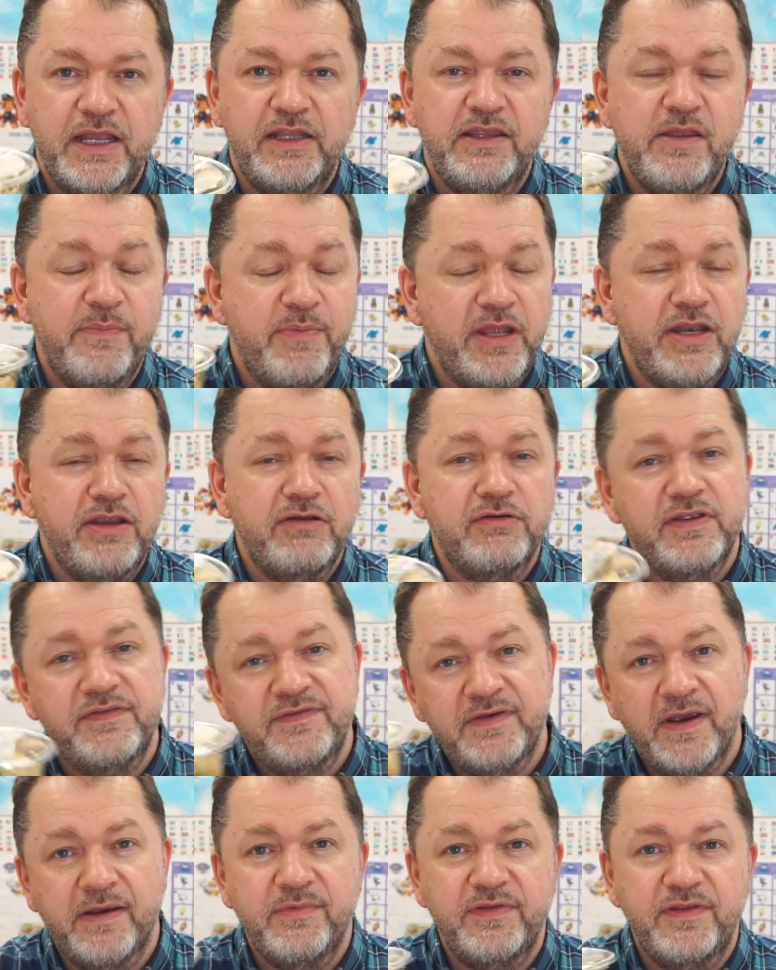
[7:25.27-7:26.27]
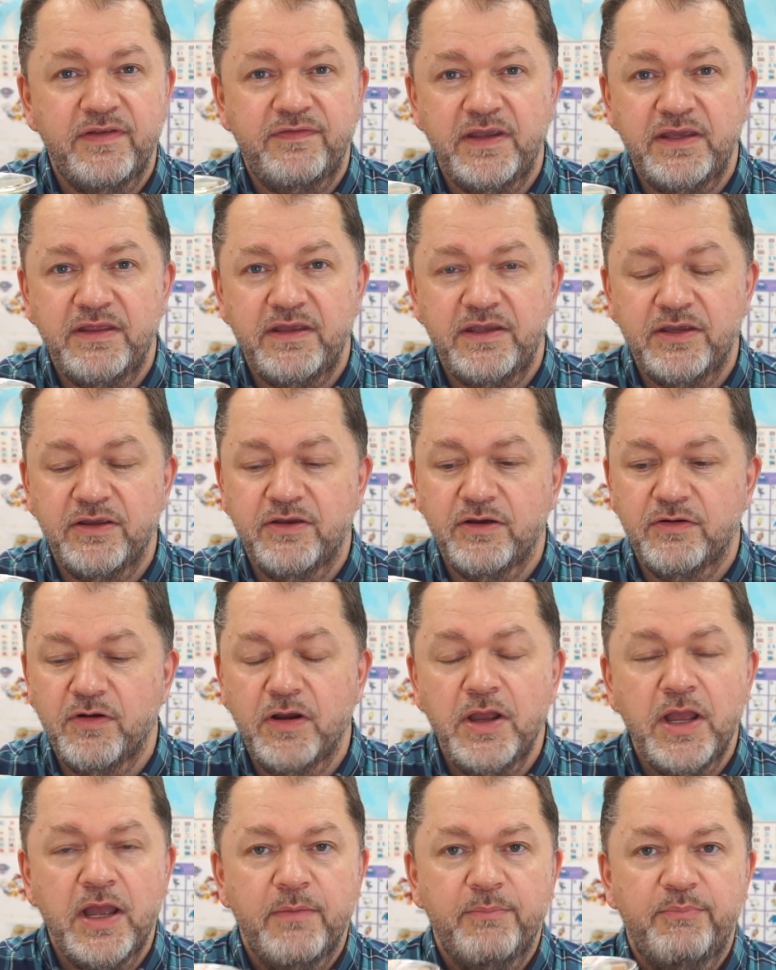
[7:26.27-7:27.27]
depending on the time of the day that you go.
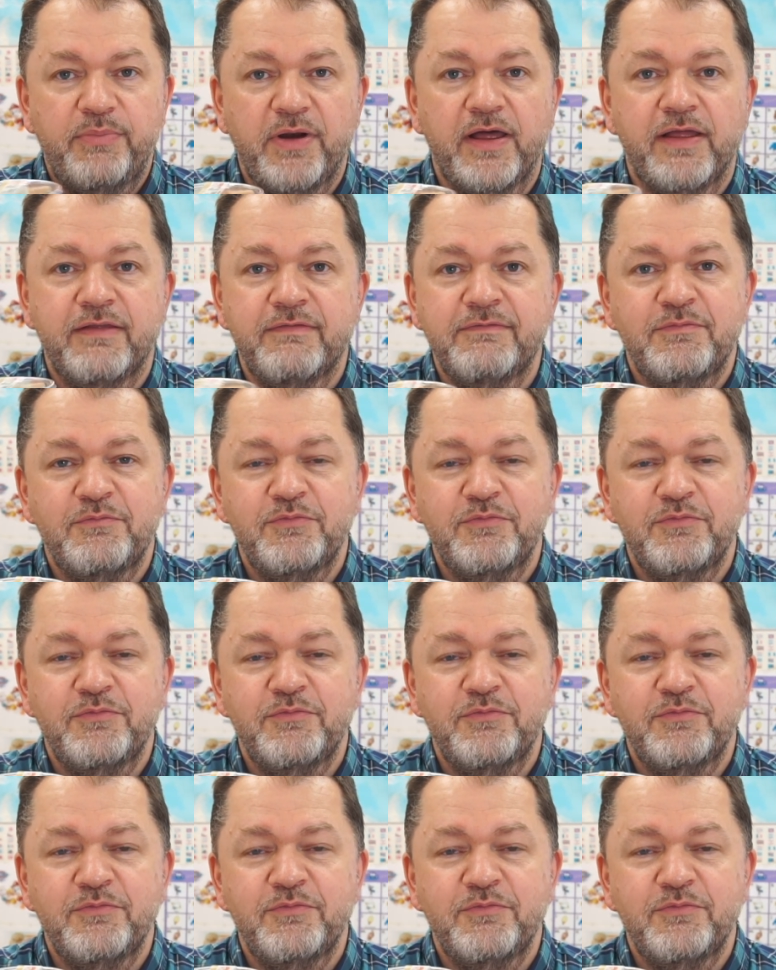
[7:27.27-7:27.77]
But